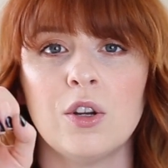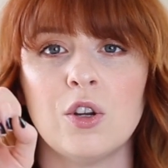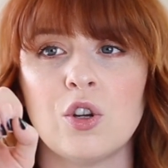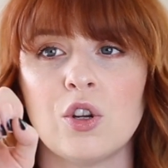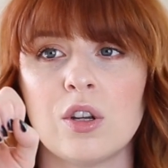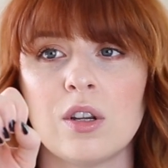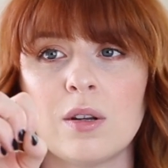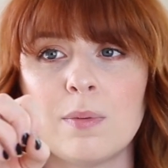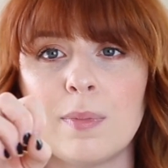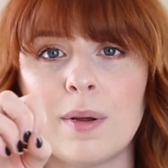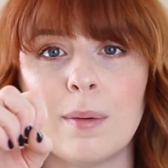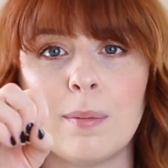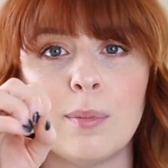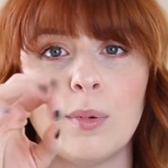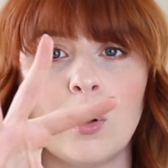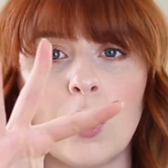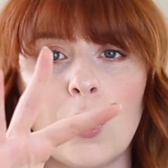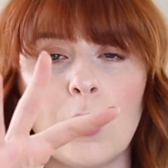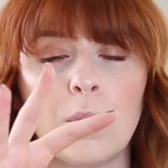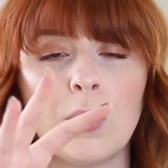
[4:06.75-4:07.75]
just be
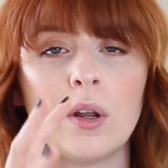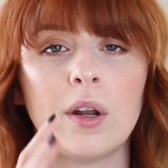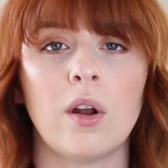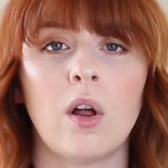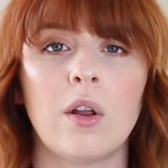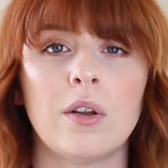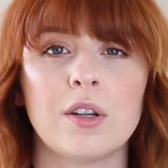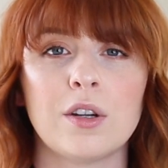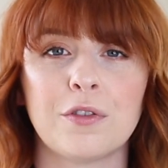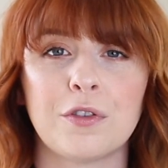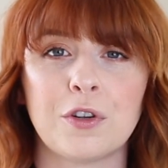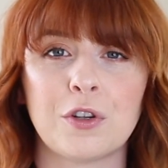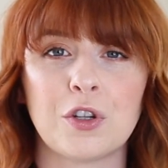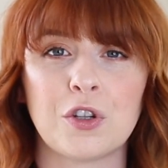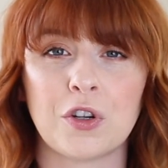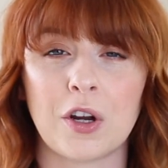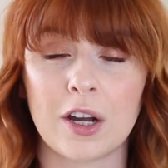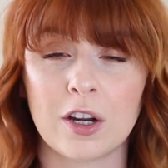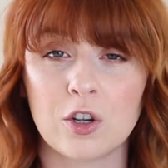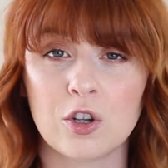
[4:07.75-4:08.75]
blown in all different
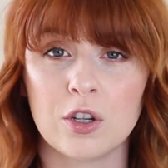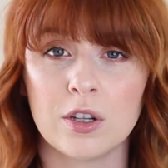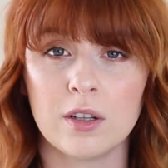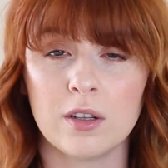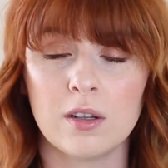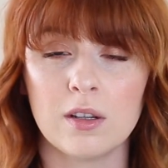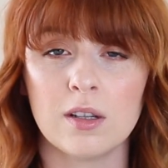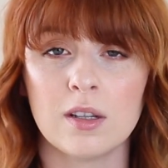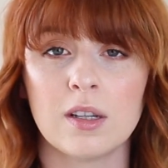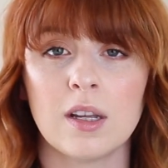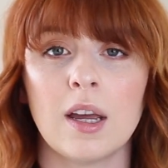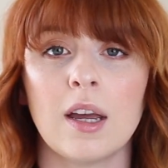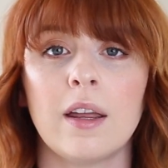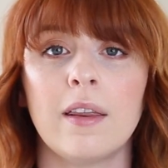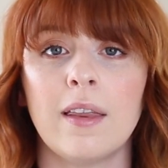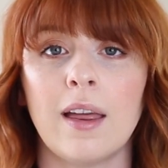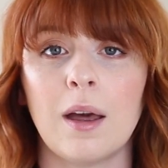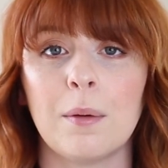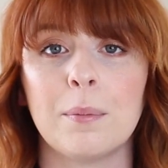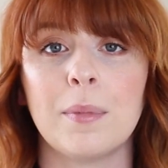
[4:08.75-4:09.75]
directions,
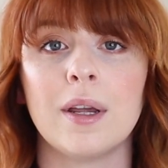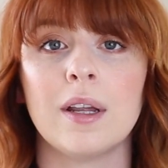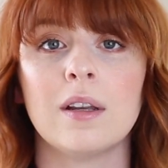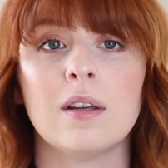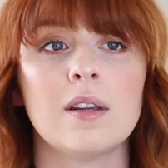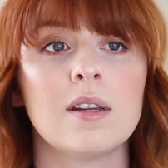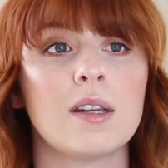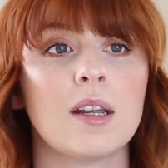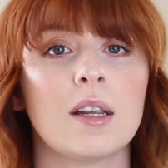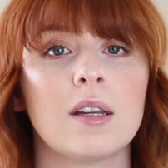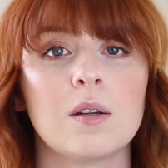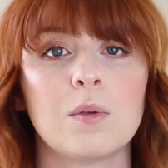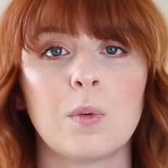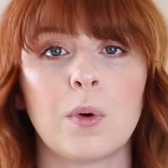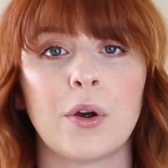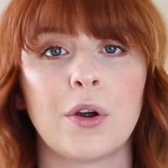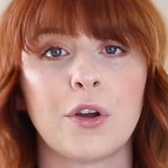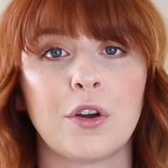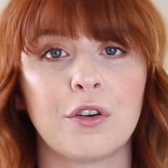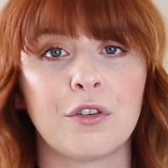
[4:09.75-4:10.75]
and that means that's
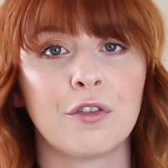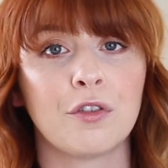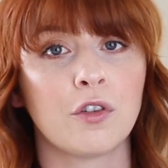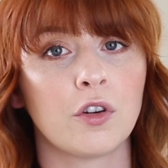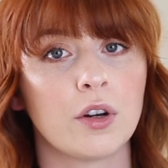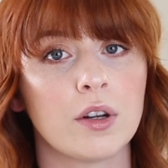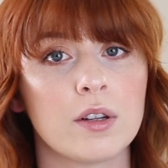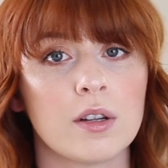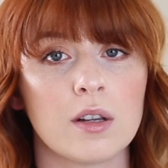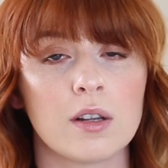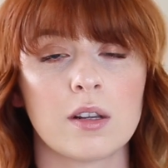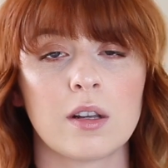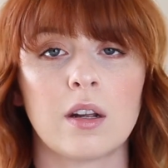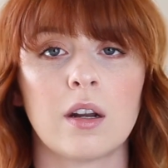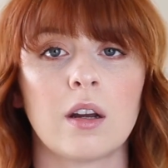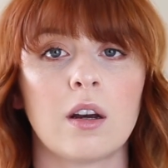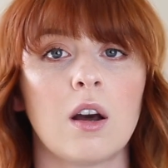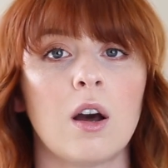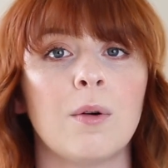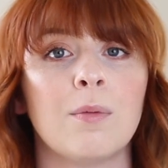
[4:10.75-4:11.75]
where your frizz is
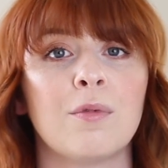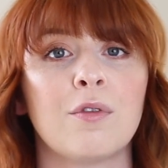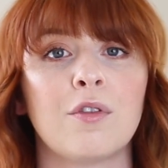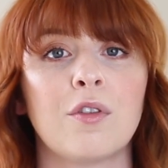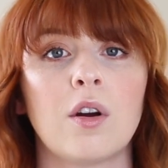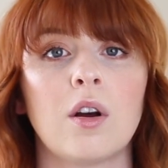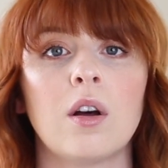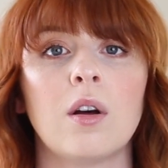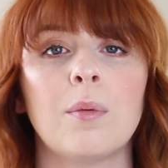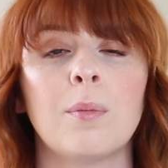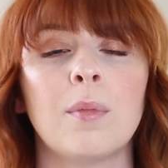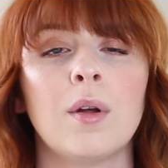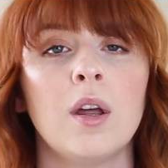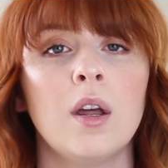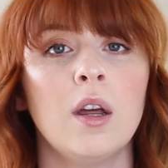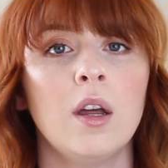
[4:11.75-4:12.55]
going to come from.